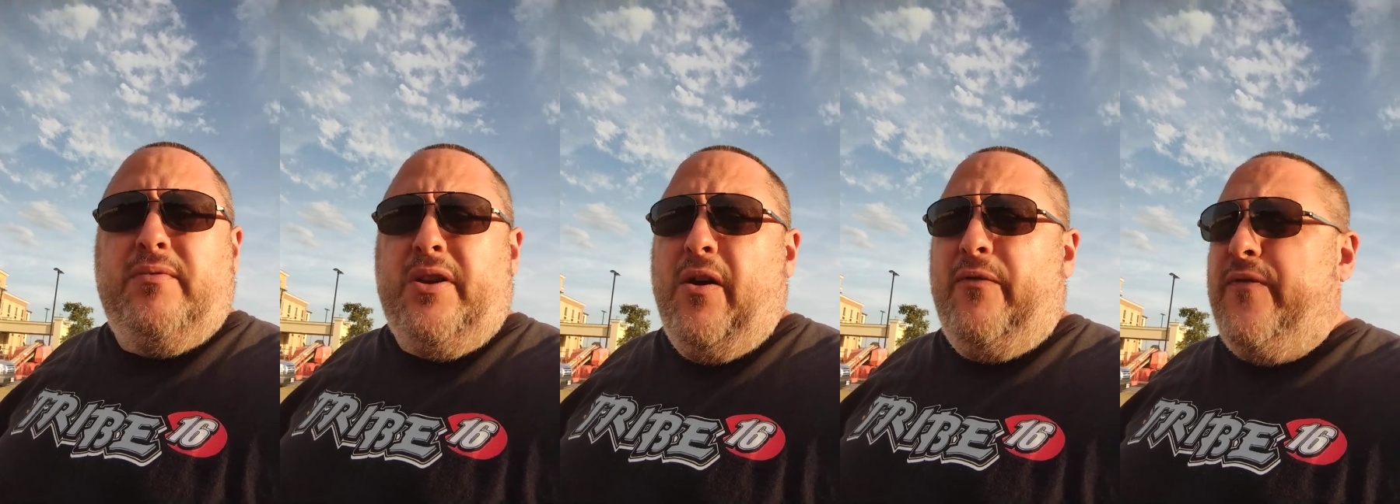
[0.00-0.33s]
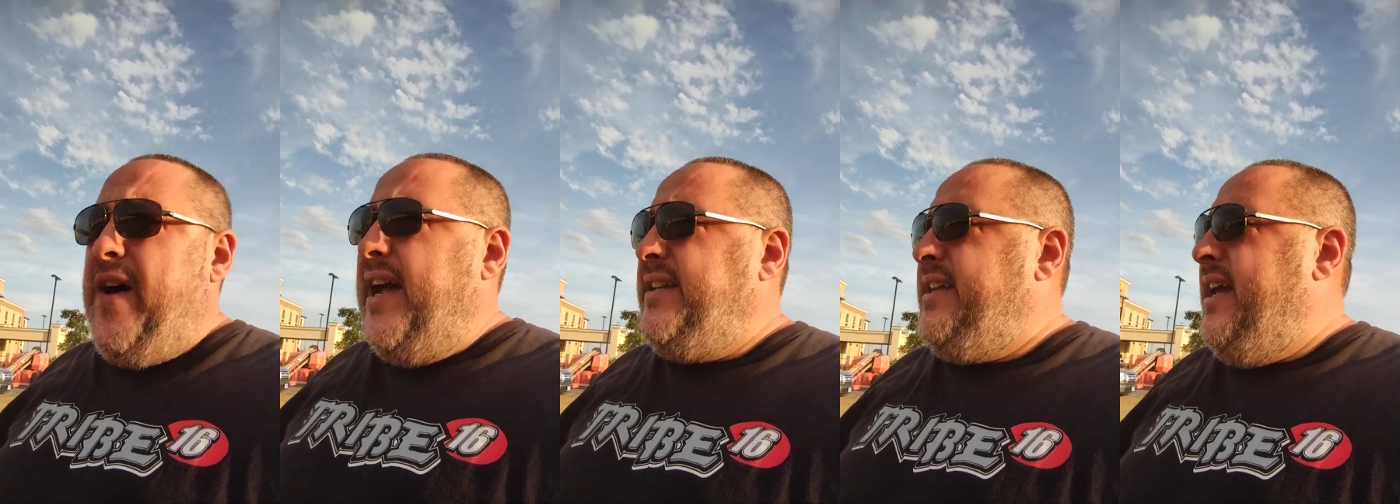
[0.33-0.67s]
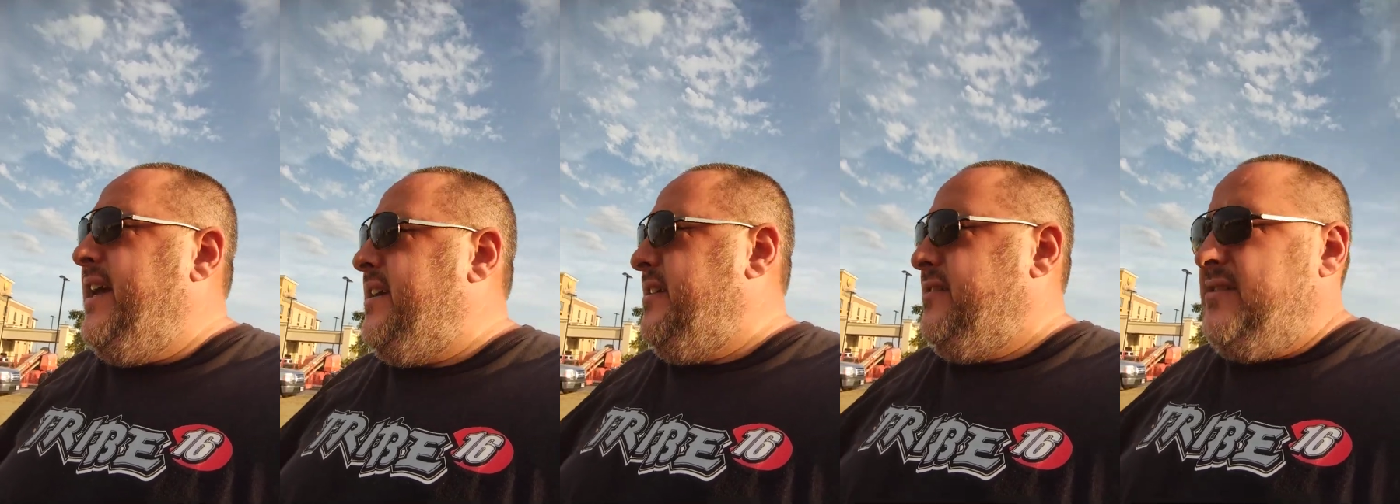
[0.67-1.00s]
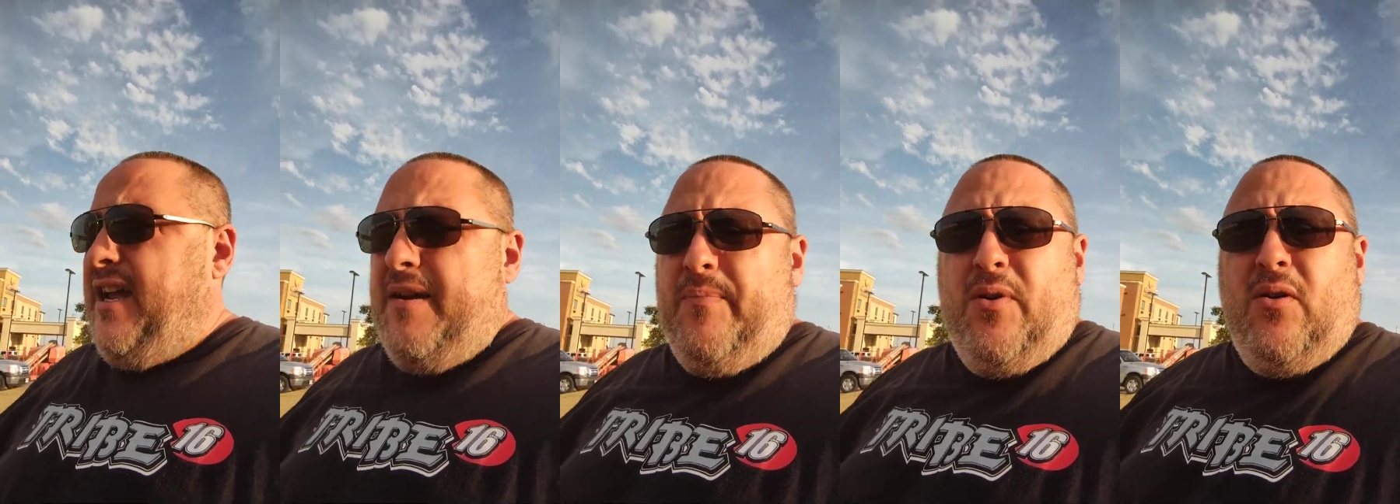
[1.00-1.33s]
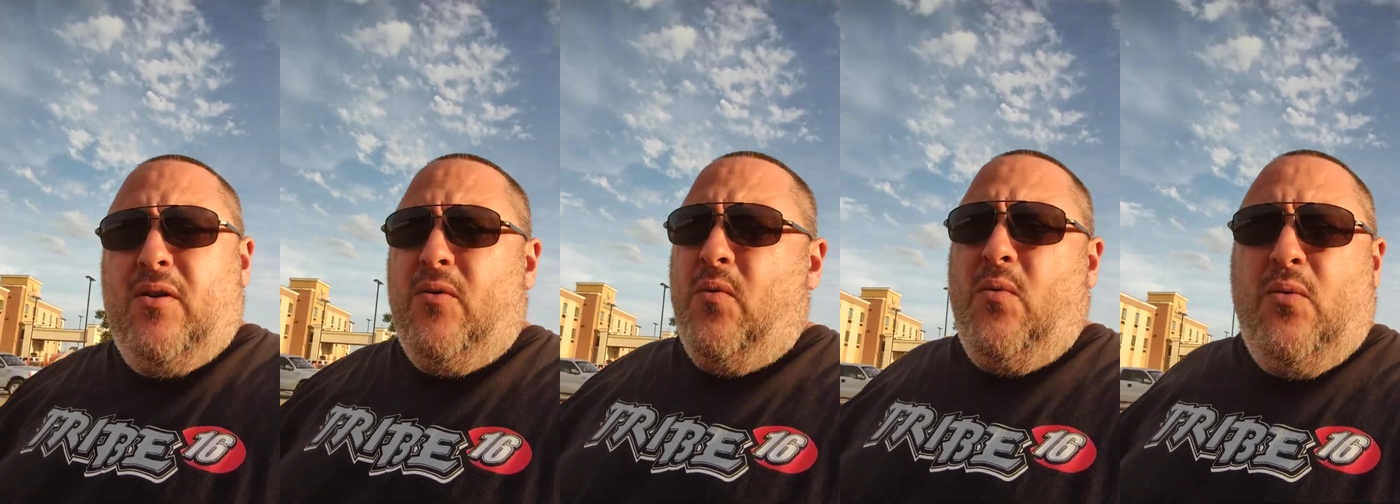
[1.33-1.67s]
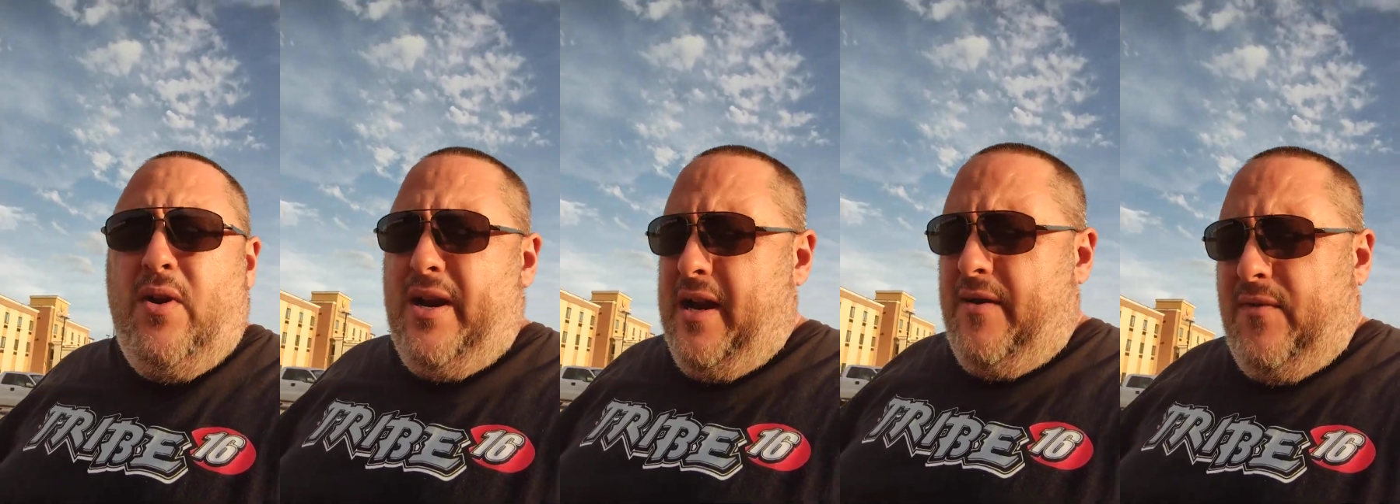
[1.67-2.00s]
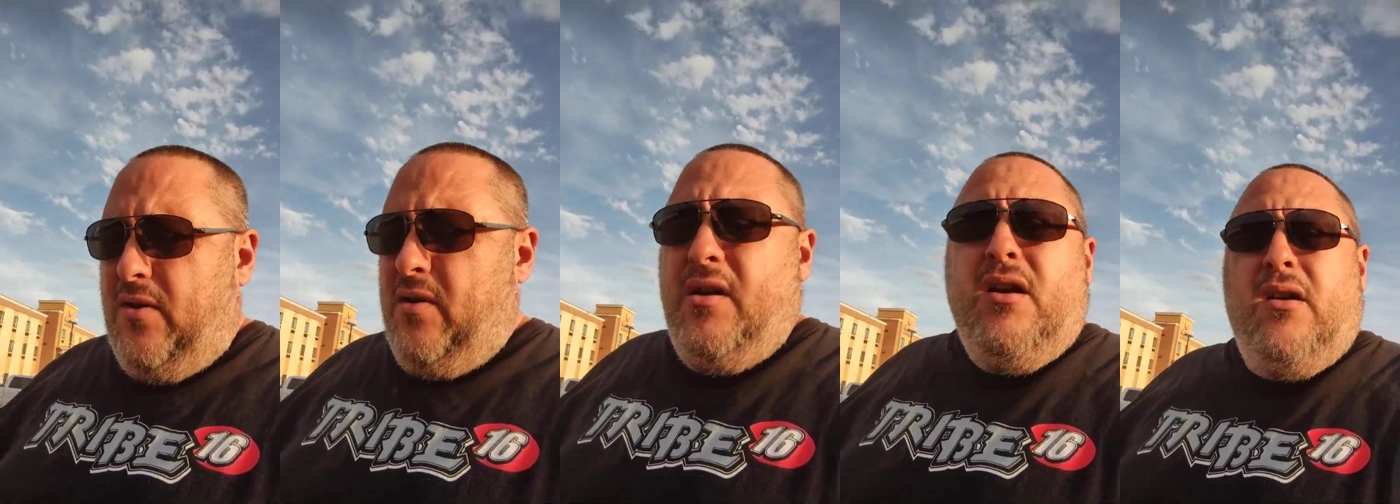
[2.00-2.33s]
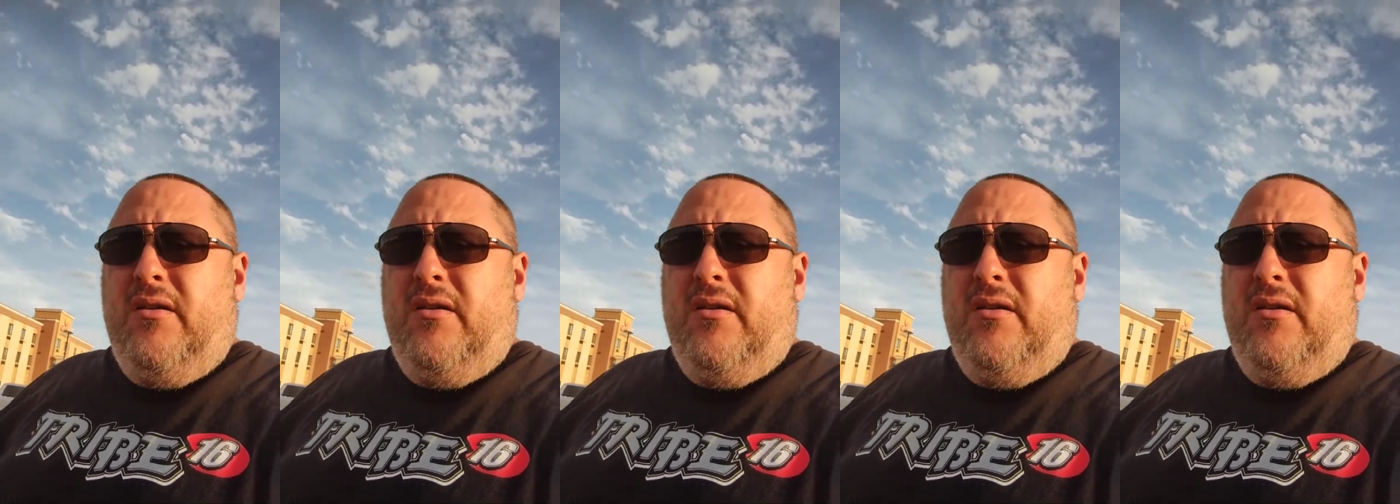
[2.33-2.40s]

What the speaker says: Fitech, a sniper, whatever.